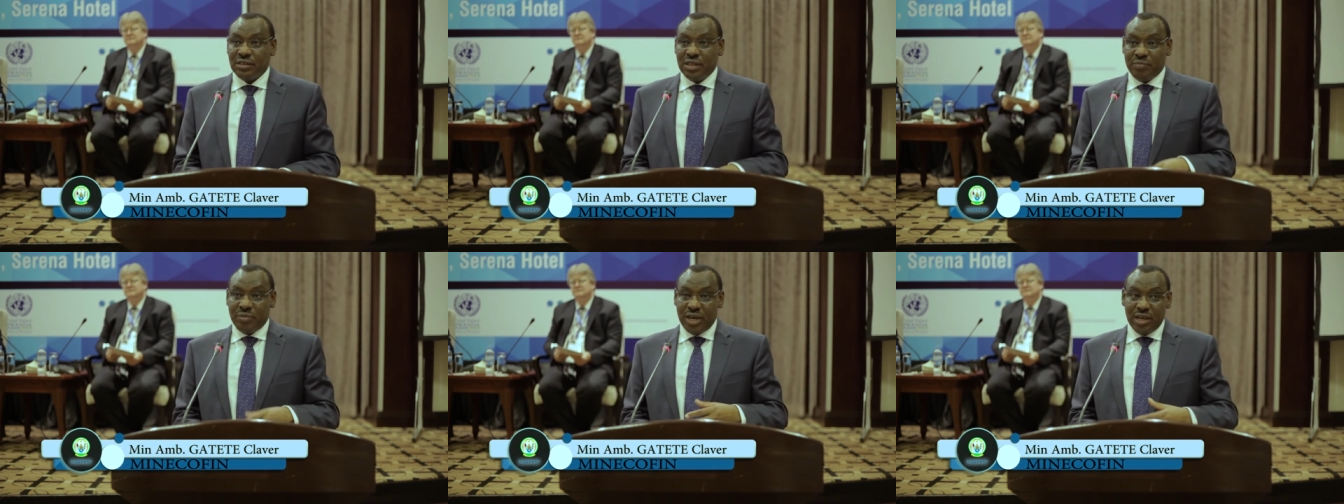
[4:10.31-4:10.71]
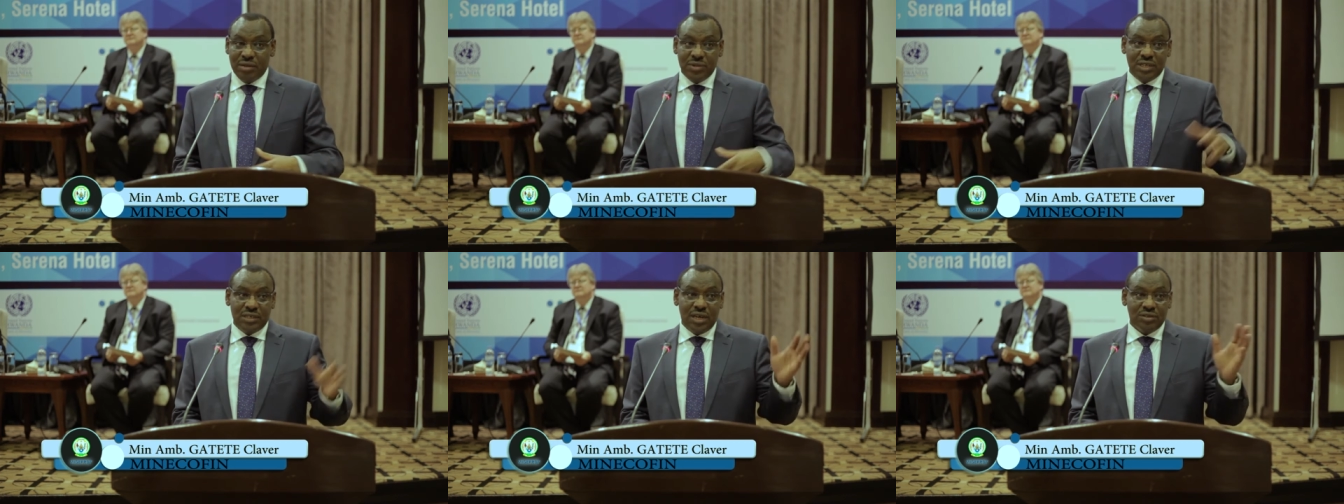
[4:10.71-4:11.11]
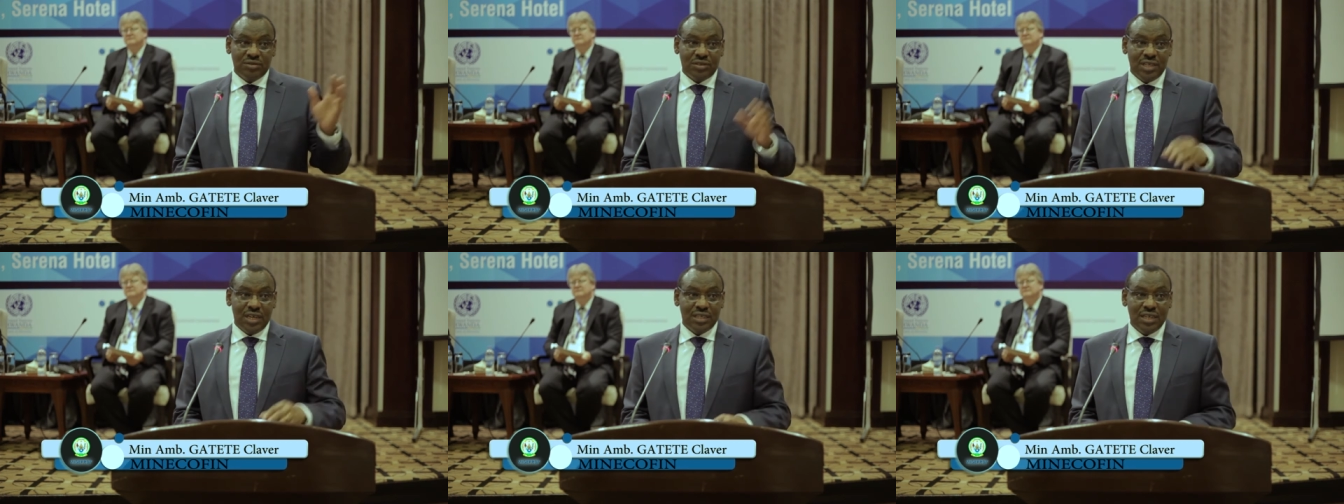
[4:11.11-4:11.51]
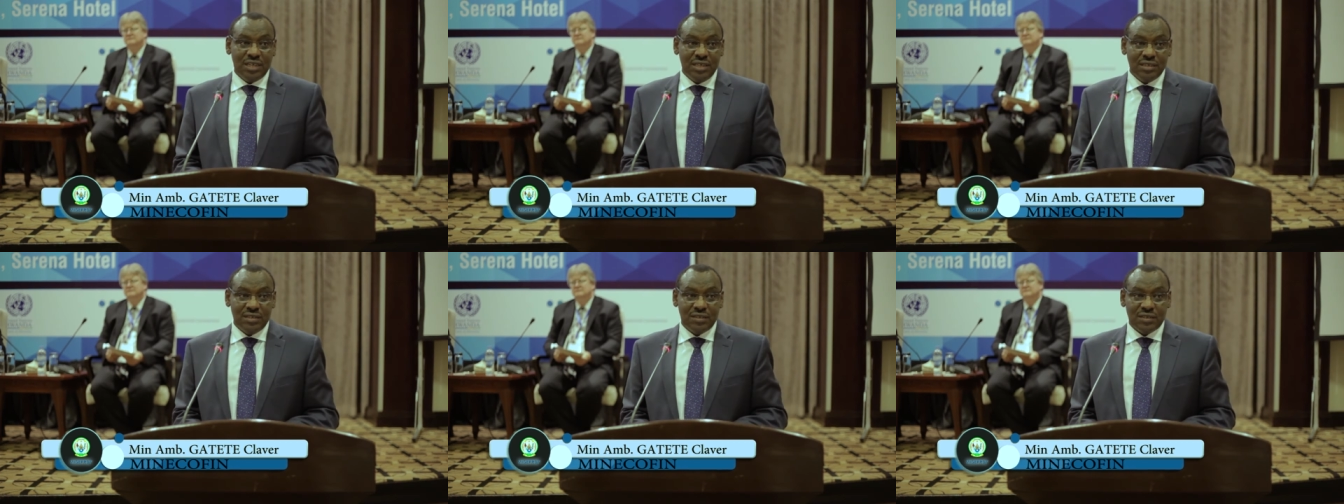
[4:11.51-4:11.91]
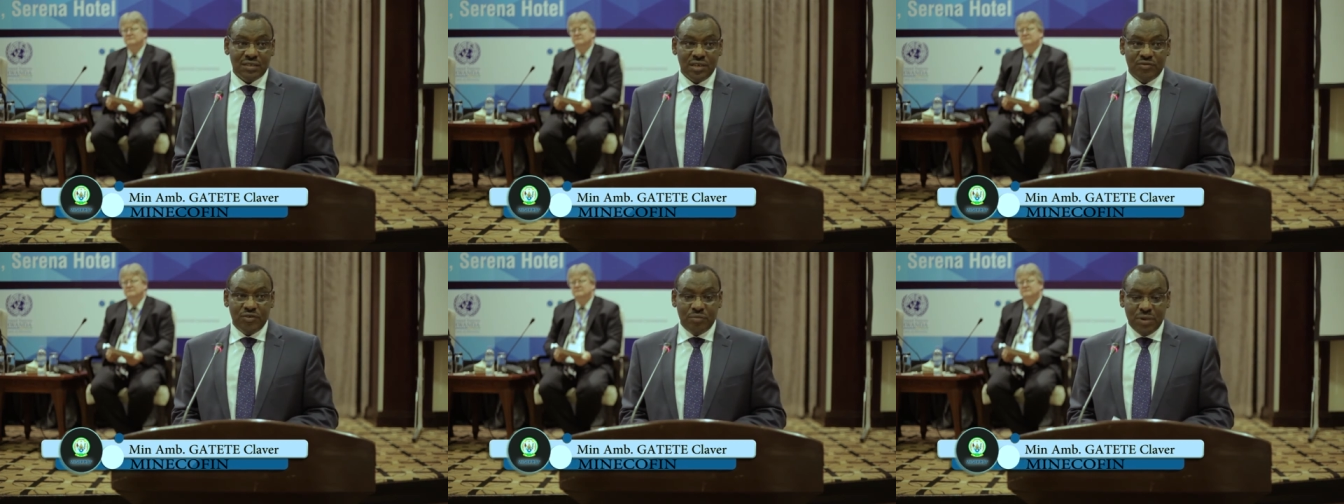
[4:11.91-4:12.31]
The parliament had to take the lead,
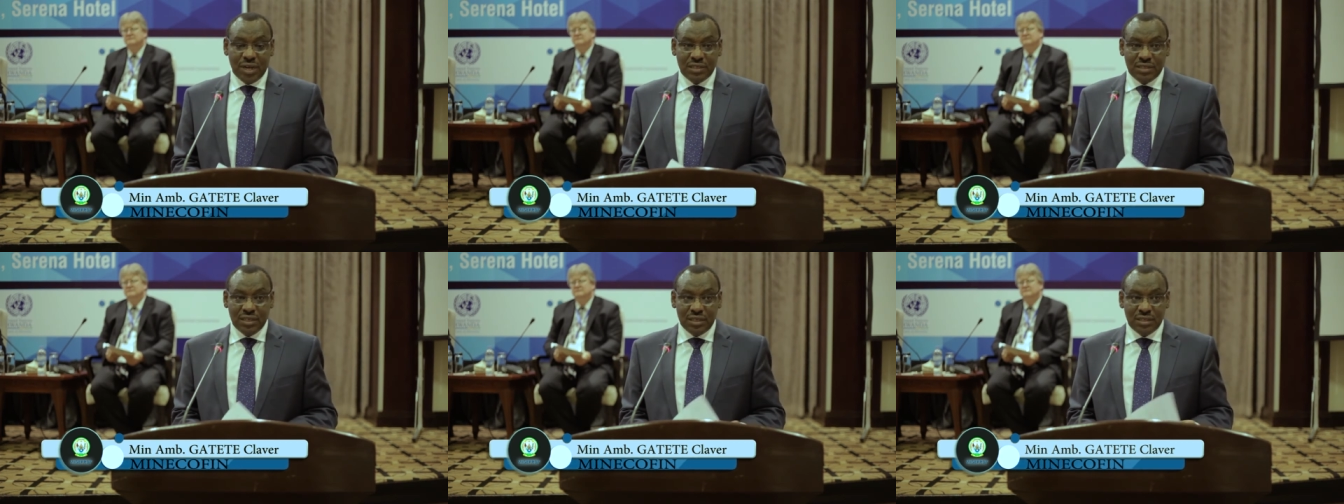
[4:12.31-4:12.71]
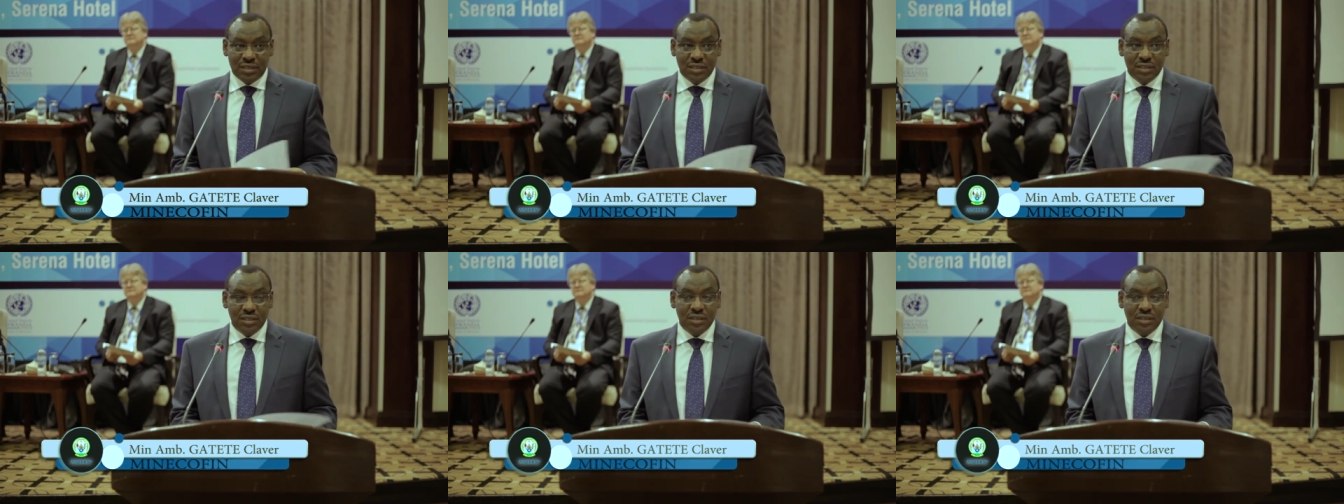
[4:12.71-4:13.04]
64%.